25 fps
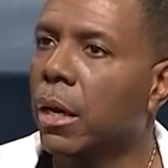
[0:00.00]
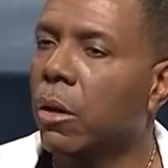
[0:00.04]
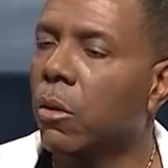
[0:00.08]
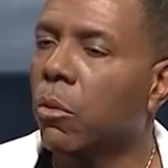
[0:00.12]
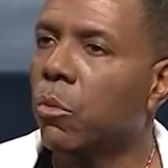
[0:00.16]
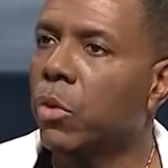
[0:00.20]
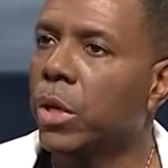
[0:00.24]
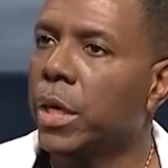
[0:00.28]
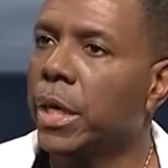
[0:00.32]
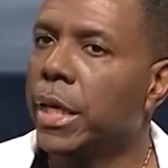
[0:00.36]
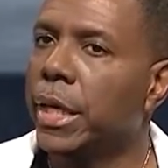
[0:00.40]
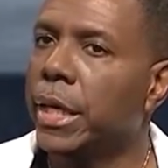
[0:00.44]

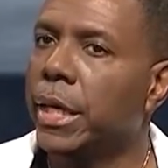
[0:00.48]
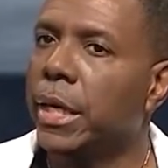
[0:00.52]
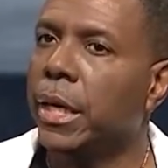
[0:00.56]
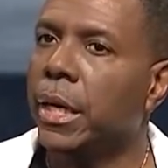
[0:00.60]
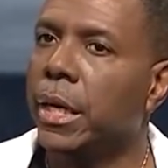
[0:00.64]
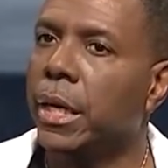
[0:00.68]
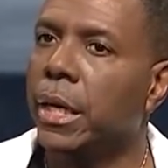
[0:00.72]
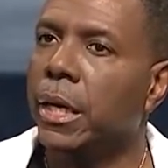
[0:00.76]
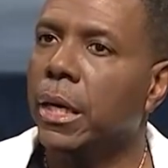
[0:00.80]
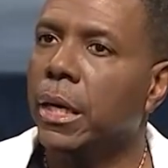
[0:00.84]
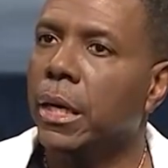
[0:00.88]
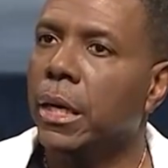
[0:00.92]
We
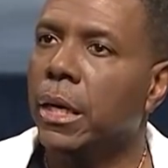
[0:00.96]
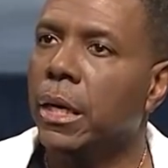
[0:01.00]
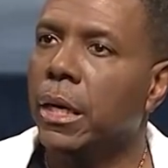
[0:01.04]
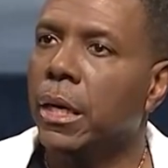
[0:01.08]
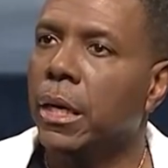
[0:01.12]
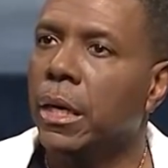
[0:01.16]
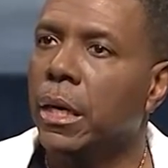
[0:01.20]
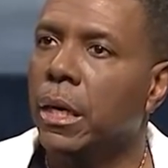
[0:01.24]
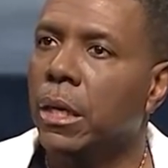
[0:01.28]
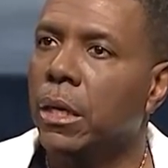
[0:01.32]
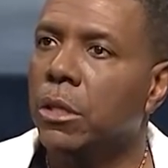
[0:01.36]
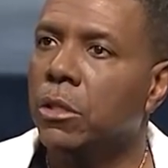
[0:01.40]

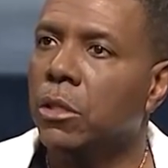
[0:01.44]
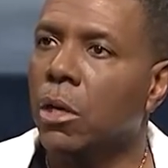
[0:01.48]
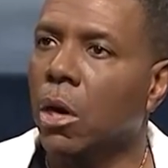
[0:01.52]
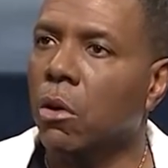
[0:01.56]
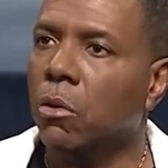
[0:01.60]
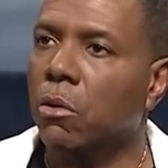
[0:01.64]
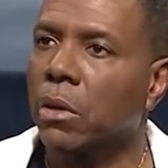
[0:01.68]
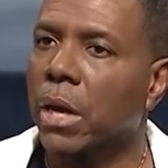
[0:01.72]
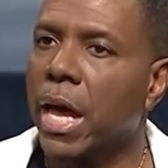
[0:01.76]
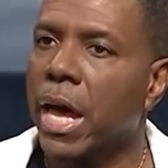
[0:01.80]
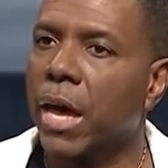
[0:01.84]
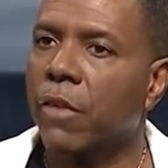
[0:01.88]

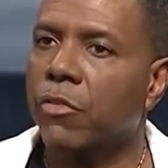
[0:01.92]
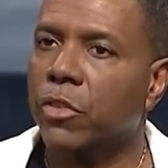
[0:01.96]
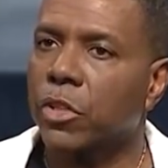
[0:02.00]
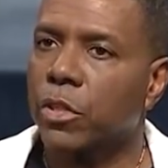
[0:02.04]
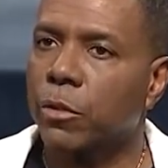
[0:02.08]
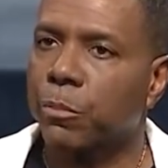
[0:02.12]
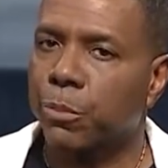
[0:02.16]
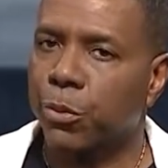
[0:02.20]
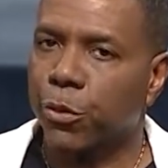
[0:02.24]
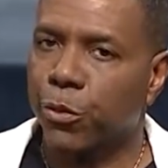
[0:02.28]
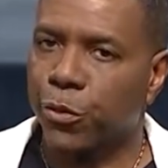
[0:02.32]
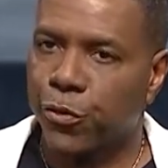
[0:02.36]
don't have
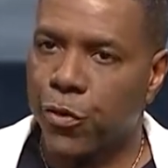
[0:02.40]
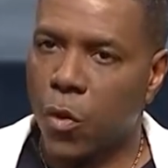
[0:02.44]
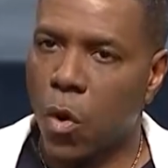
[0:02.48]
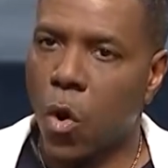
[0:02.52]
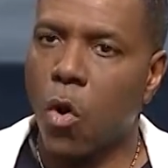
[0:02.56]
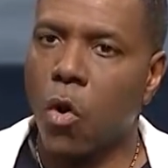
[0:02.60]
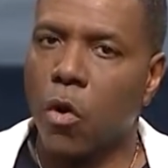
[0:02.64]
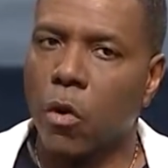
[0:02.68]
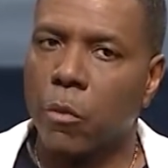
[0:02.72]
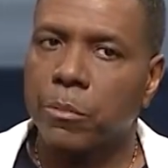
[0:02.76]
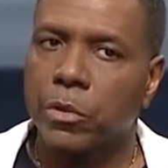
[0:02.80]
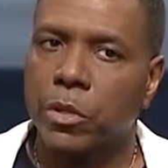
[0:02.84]
to
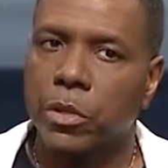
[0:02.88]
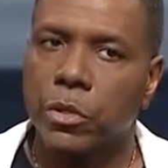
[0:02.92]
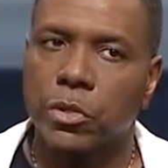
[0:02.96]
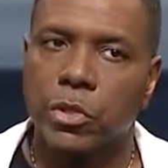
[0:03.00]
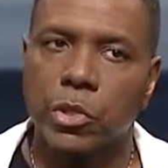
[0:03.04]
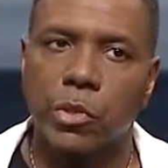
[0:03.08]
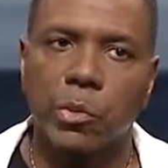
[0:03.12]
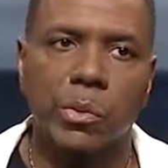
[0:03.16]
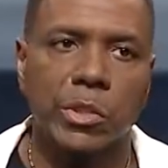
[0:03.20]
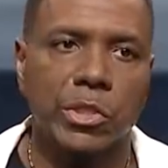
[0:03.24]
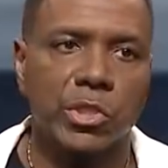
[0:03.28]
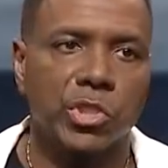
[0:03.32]
perform to
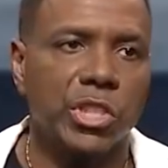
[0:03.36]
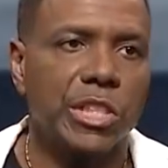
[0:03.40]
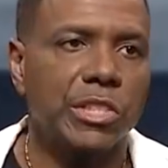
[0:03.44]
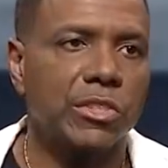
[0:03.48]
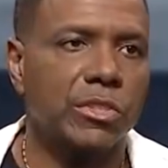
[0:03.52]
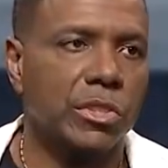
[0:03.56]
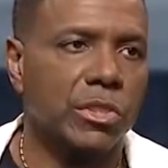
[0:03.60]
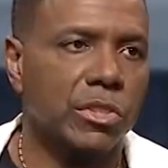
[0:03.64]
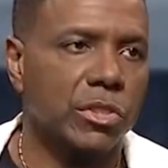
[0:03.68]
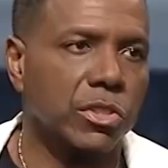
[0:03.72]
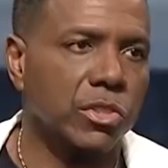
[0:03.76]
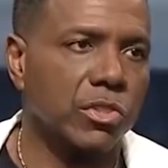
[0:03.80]
do what
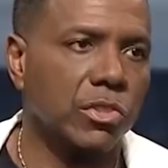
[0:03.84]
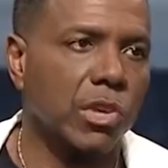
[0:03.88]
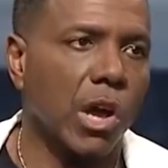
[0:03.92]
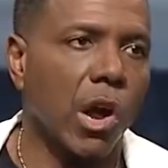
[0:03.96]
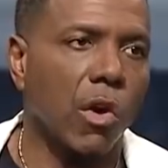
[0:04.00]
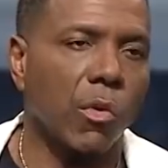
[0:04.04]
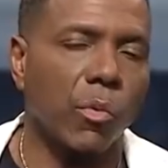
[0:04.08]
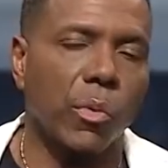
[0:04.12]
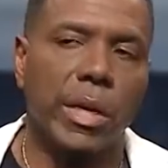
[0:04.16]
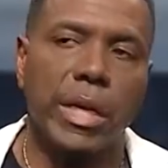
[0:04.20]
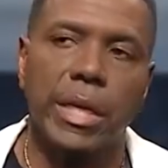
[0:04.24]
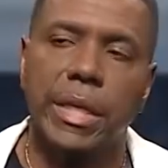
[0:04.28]
Jesus has
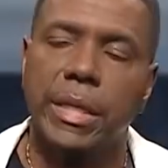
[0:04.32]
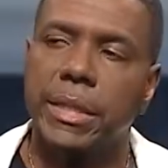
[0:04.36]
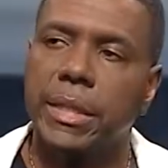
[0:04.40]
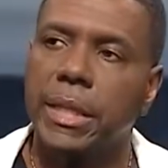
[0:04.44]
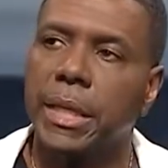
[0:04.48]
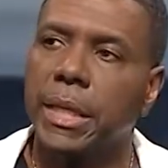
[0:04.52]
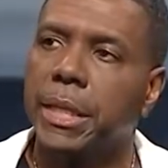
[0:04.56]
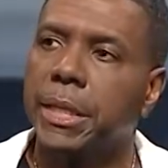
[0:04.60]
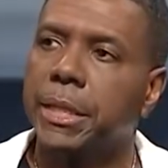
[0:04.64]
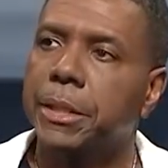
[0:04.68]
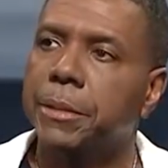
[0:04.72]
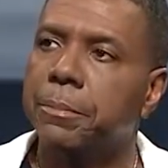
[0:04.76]
already
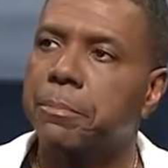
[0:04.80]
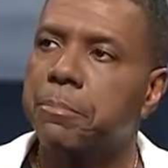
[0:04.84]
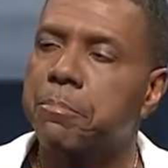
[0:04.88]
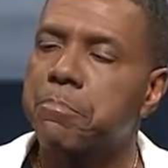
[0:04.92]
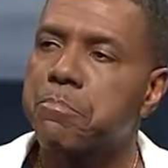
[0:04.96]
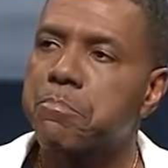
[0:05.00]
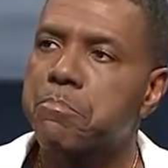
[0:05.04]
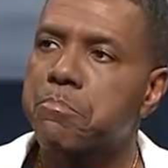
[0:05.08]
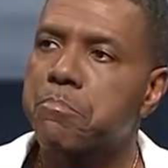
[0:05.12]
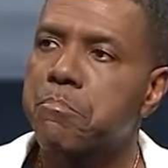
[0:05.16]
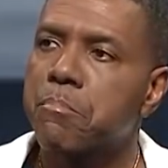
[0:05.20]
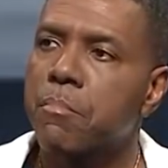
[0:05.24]
done.
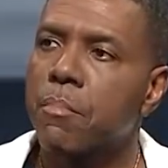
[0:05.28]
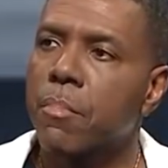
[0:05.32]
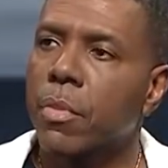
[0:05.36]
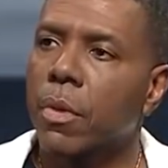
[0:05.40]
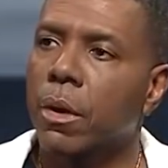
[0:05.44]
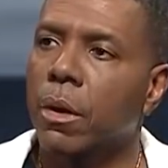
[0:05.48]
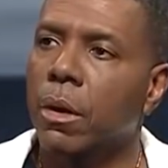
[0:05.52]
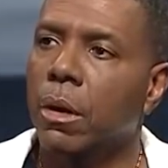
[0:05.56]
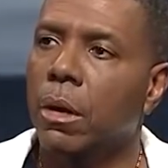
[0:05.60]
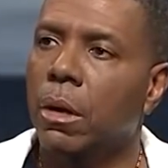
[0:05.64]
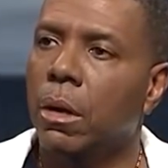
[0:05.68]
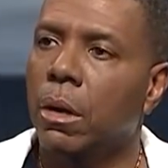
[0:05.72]

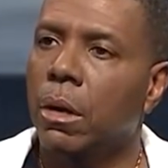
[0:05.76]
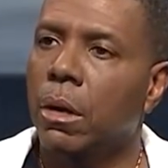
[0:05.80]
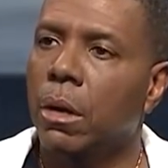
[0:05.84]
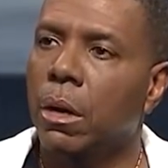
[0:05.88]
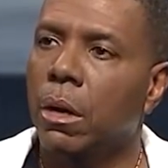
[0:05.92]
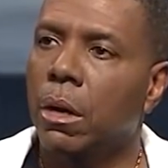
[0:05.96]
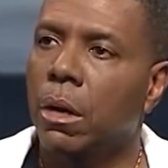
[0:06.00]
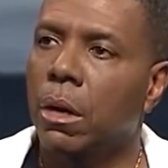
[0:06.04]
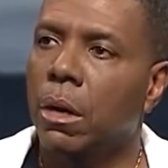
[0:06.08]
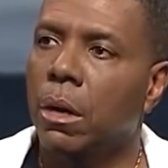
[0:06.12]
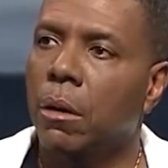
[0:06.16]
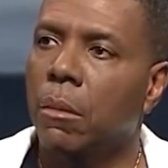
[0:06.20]

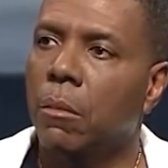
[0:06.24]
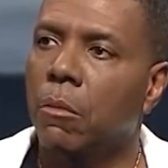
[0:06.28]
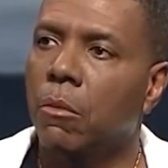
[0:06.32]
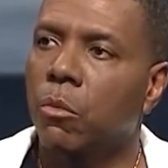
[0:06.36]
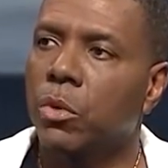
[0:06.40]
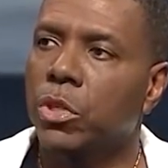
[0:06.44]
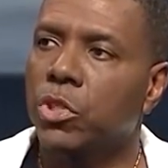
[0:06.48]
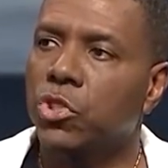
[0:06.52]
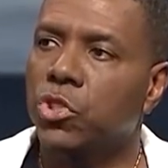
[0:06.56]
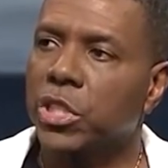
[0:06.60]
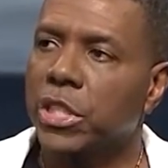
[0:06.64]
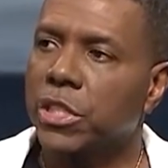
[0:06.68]

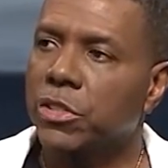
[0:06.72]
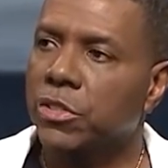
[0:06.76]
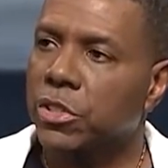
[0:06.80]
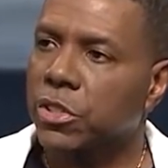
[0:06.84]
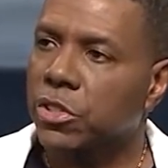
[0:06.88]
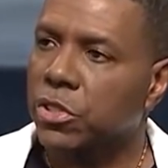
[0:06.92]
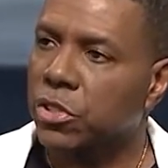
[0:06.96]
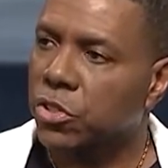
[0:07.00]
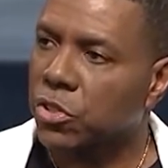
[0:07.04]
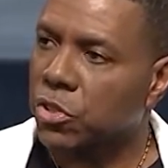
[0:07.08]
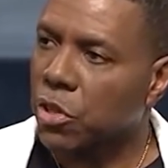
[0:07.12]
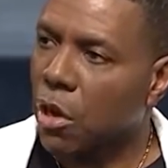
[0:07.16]
When
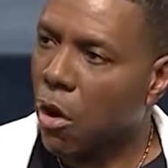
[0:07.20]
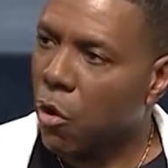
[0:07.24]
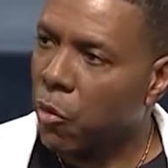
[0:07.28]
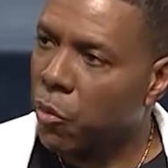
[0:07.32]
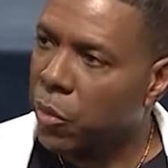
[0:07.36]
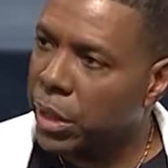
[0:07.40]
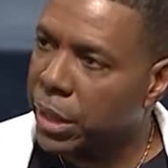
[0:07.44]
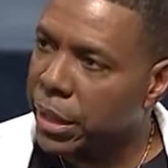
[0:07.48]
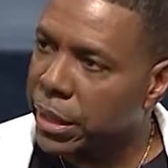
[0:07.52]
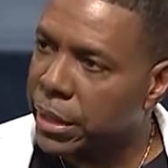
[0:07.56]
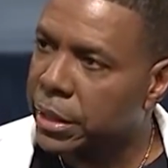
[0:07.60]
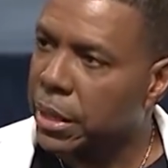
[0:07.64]
Jesus has
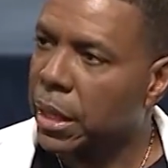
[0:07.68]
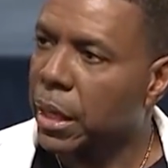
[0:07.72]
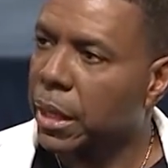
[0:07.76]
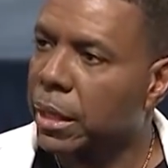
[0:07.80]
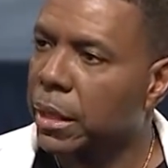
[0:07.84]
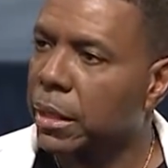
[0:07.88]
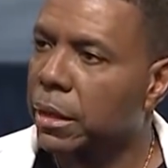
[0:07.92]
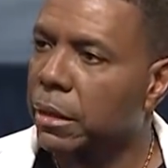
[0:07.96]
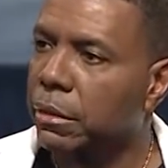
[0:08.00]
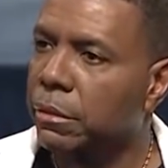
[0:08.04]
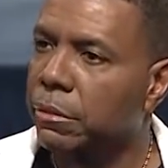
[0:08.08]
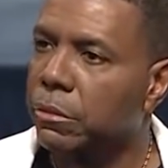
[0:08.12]
already done
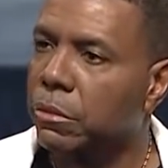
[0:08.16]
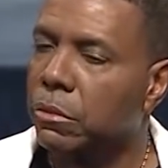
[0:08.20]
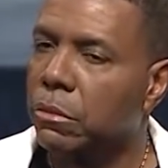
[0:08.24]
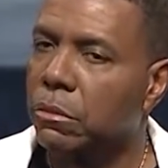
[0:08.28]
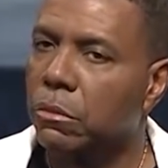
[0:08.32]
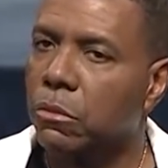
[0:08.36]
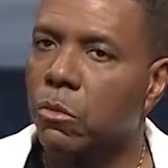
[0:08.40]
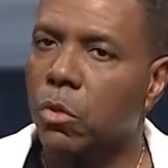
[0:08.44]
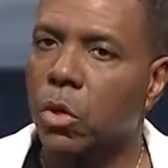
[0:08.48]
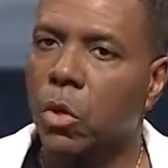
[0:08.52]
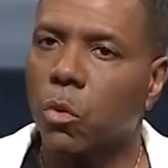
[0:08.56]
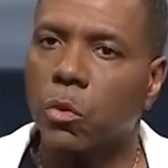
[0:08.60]
it,
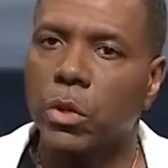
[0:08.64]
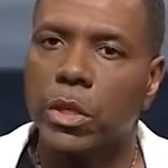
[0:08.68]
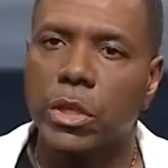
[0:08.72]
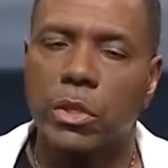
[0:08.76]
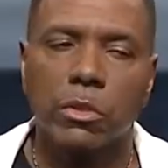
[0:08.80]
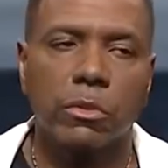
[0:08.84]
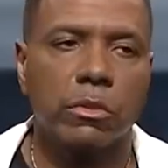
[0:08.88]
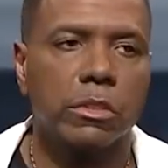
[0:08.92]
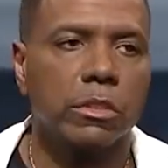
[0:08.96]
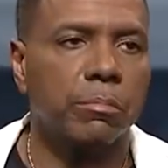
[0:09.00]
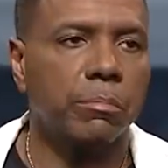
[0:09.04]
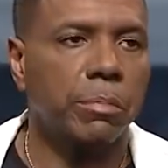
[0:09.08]
what we
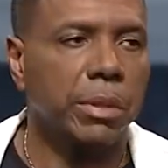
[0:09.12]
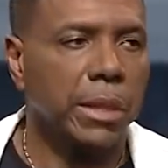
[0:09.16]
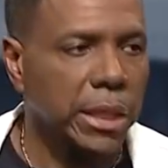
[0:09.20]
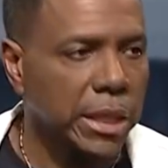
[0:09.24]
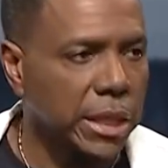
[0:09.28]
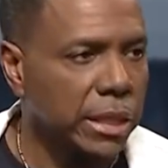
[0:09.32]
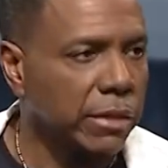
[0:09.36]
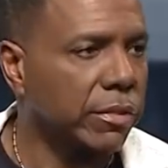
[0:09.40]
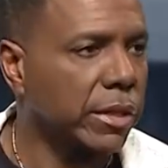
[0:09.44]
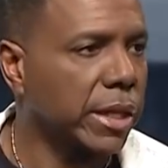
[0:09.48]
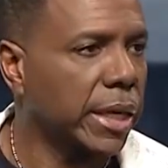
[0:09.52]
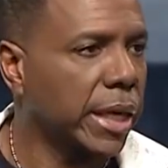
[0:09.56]
do is
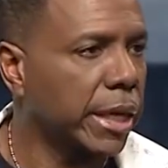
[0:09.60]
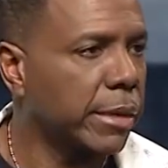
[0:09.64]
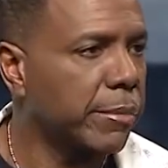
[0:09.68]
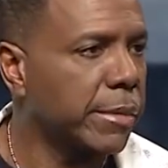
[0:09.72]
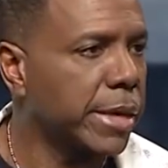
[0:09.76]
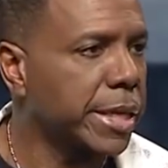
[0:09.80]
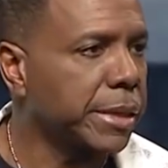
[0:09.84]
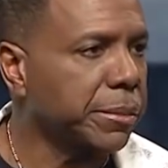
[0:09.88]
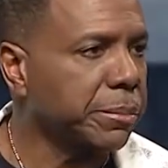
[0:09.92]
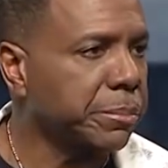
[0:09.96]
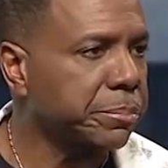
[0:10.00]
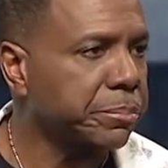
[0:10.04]
believe it.
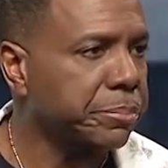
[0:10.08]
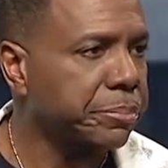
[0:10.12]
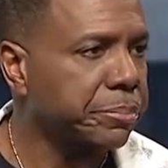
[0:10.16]
Amen.